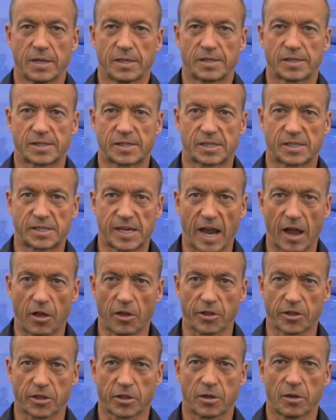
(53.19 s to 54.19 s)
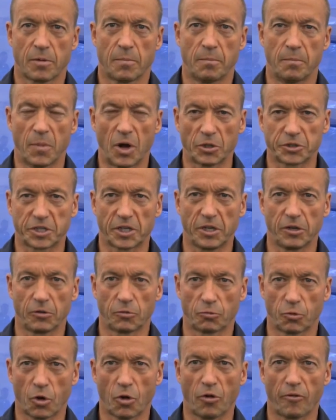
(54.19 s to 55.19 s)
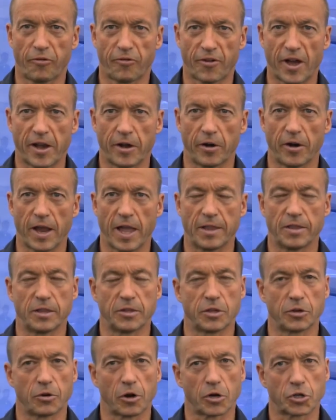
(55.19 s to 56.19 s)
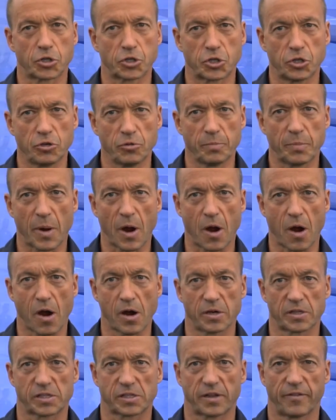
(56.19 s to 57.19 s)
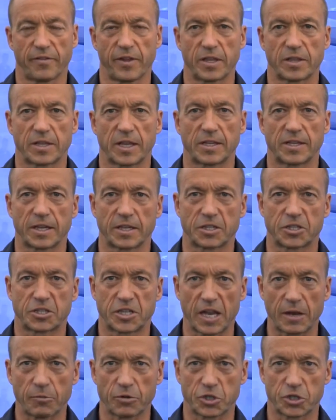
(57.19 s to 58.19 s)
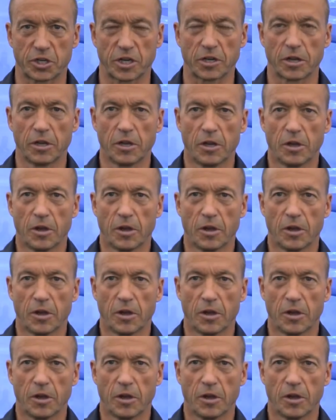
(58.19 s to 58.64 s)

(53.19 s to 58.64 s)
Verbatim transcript: stealth multi-role fighter, and there are two parts of it that distinguish it